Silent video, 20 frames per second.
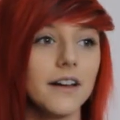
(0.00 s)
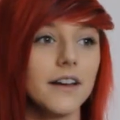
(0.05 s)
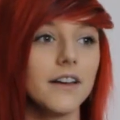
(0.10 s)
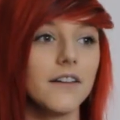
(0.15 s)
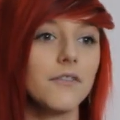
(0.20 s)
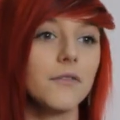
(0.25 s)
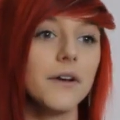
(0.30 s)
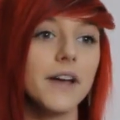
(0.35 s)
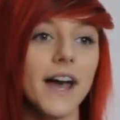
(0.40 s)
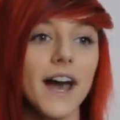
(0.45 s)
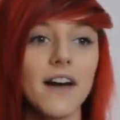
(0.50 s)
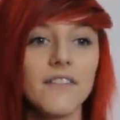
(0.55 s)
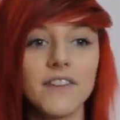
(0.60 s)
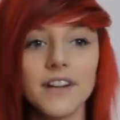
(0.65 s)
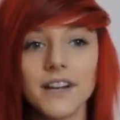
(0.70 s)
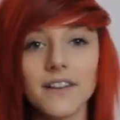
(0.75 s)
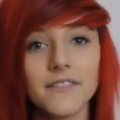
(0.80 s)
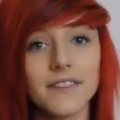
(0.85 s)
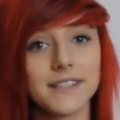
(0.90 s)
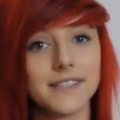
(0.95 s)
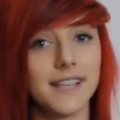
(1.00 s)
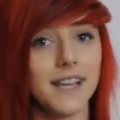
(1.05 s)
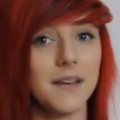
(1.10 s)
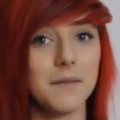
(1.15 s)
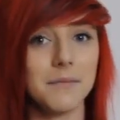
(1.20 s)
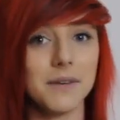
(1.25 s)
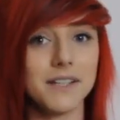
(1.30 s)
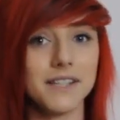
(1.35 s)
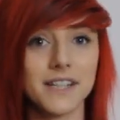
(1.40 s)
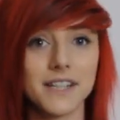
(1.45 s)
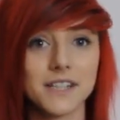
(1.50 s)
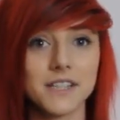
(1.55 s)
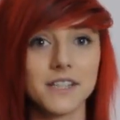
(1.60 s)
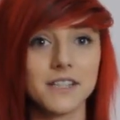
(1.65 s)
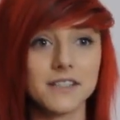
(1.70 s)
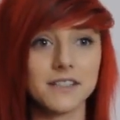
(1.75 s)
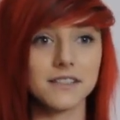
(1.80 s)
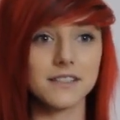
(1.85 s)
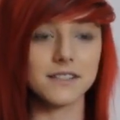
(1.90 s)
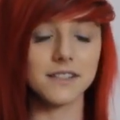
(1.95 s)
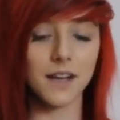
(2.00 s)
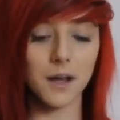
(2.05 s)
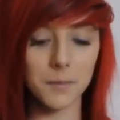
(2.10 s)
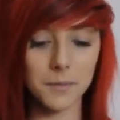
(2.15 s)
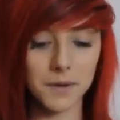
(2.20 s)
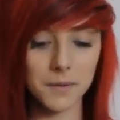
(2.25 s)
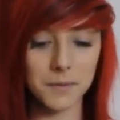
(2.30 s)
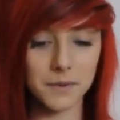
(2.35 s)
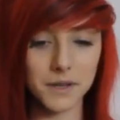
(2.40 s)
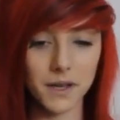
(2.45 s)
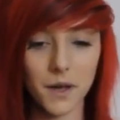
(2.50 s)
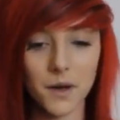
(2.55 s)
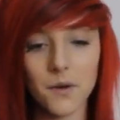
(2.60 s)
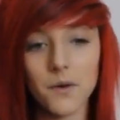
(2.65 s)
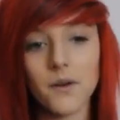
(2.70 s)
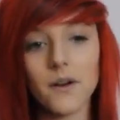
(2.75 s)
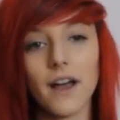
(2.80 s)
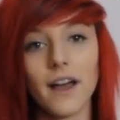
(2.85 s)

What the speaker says: if we have any of the same addictions, tell me below,